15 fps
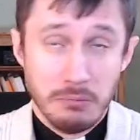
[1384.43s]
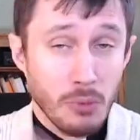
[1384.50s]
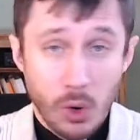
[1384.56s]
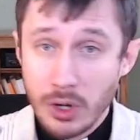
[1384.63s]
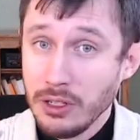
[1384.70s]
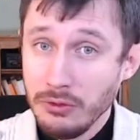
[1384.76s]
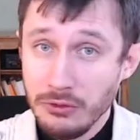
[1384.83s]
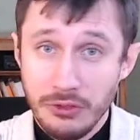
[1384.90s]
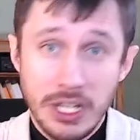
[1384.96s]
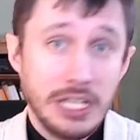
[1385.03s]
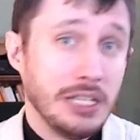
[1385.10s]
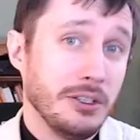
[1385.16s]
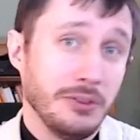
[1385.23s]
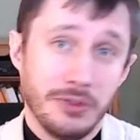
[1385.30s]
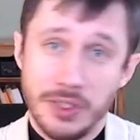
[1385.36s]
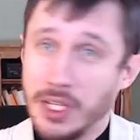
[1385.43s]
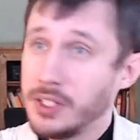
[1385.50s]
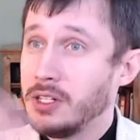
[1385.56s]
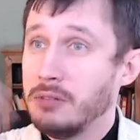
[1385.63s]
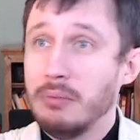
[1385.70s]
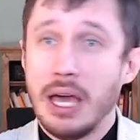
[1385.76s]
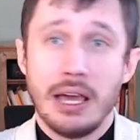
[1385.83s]
Mortal, venial,
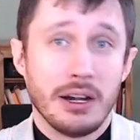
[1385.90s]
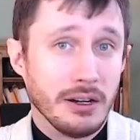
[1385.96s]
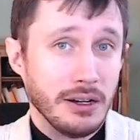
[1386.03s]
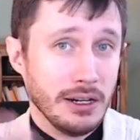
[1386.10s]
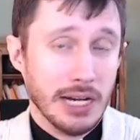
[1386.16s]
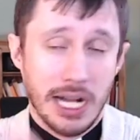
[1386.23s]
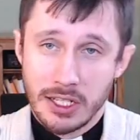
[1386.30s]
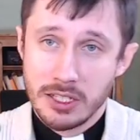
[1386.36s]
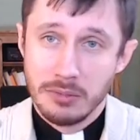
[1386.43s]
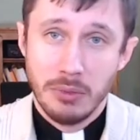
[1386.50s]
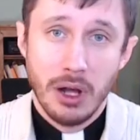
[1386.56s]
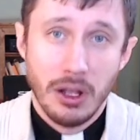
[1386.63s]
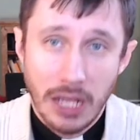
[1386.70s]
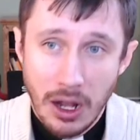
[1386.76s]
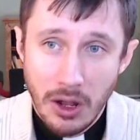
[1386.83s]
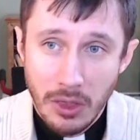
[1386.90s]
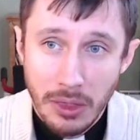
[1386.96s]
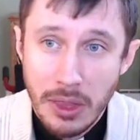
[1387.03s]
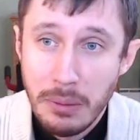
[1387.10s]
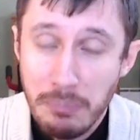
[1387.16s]
doesn't matter, knocks them all out.